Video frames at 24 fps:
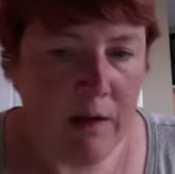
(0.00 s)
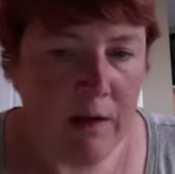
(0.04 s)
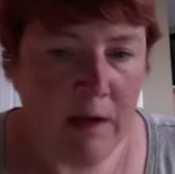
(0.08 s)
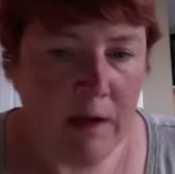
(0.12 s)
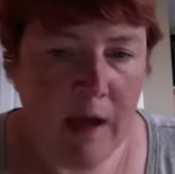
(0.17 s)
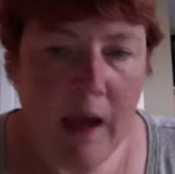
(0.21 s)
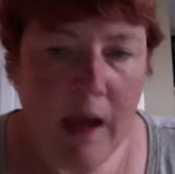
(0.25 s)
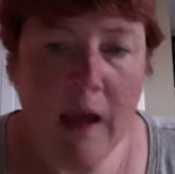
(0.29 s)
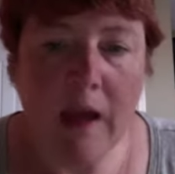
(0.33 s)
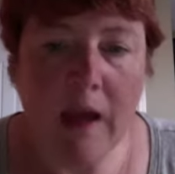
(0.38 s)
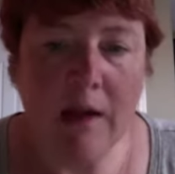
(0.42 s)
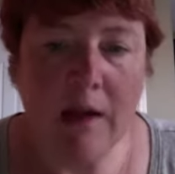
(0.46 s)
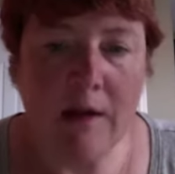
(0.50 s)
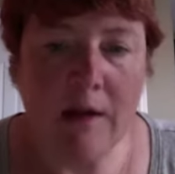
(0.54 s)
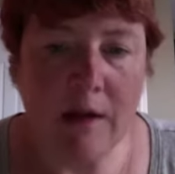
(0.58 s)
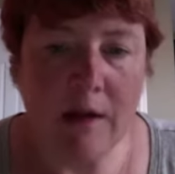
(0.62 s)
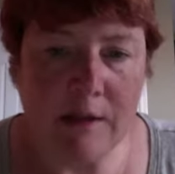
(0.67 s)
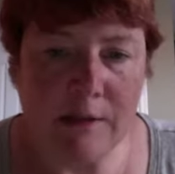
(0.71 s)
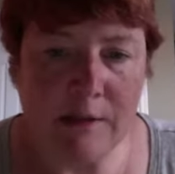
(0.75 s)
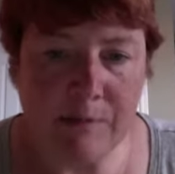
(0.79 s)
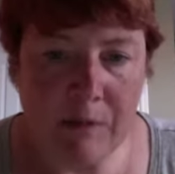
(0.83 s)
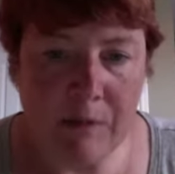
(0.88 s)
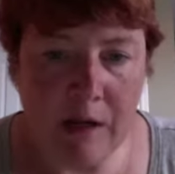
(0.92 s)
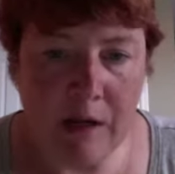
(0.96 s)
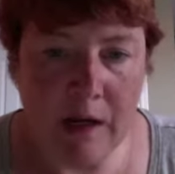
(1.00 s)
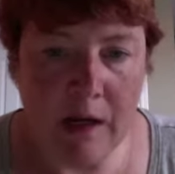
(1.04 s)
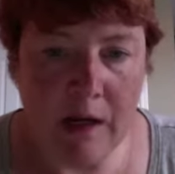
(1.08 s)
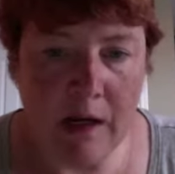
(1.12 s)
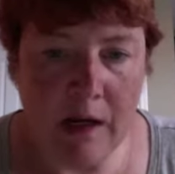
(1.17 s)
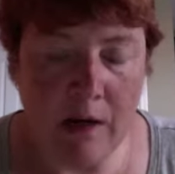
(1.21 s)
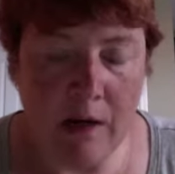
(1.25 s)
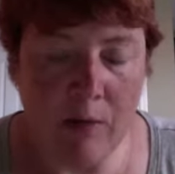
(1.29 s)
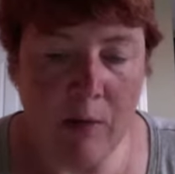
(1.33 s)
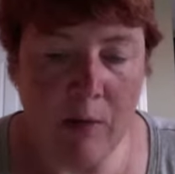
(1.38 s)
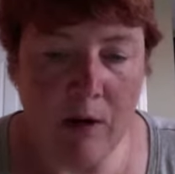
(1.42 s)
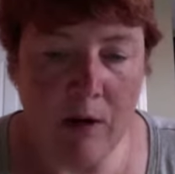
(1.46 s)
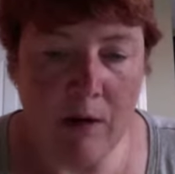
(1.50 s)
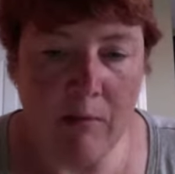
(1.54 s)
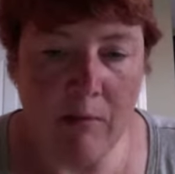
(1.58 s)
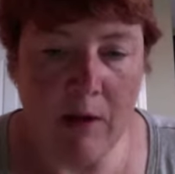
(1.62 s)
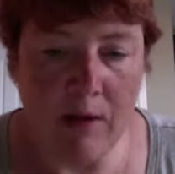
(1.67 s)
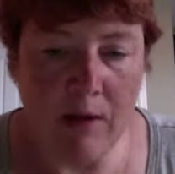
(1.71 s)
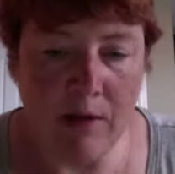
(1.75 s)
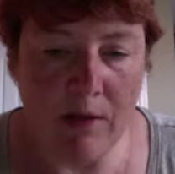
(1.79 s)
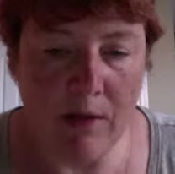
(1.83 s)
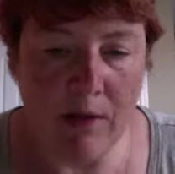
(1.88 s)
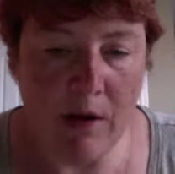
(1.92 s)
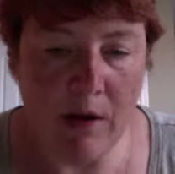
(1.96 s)
can't explain where
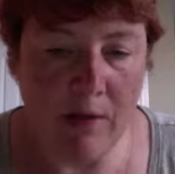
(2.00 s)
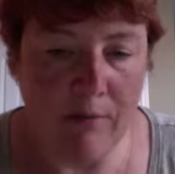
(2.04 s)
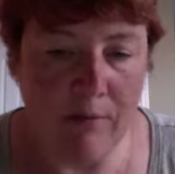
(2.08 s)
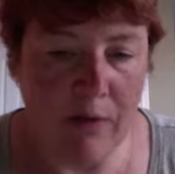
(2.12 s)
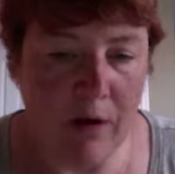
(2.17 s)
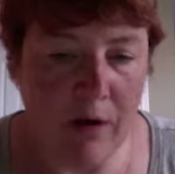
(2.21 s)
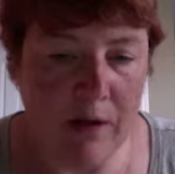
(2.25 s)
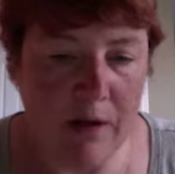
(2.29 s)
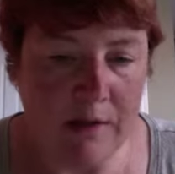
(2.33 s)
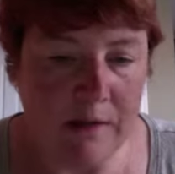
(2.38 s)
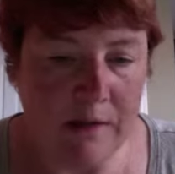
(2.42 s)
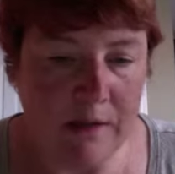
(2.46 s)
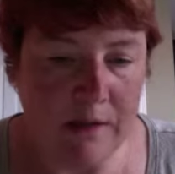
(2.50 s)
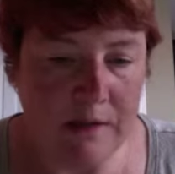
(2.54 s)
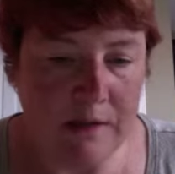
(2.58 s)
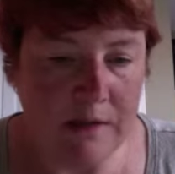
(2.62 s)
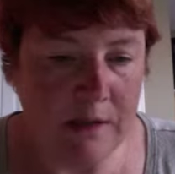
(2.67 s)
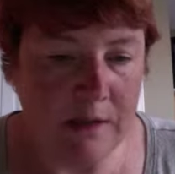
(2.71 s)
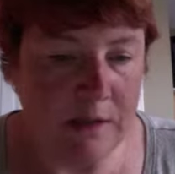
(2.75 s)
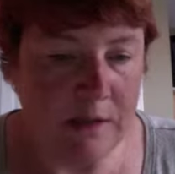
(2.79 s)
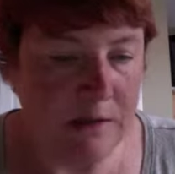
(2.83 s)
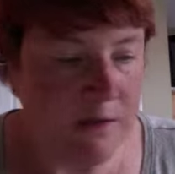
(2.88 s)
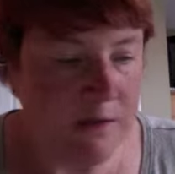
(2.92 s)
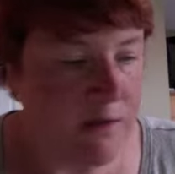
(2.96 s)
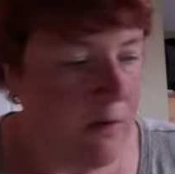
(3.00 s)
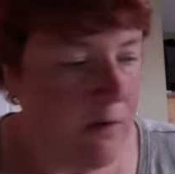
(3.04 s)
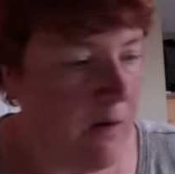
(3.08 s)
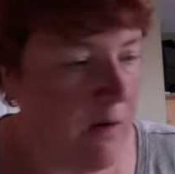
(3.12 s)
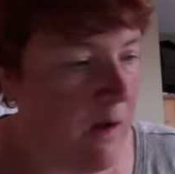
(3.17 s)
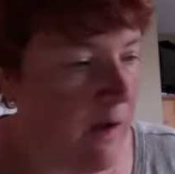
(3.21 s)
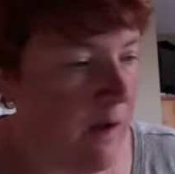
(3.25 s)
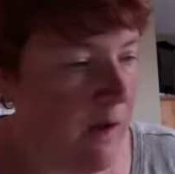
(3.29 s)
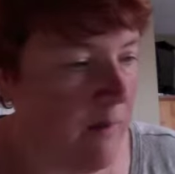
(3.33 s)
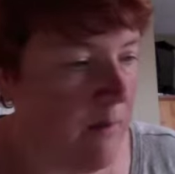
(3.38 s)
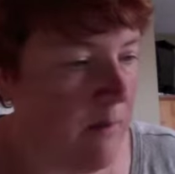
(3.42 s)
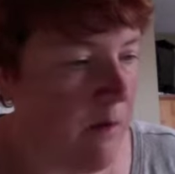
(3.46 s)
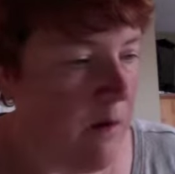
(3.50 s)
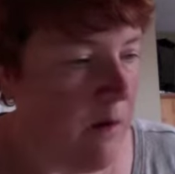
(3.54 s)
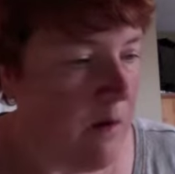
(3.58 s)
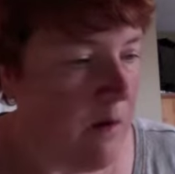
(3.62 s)
my thought process is. So I'm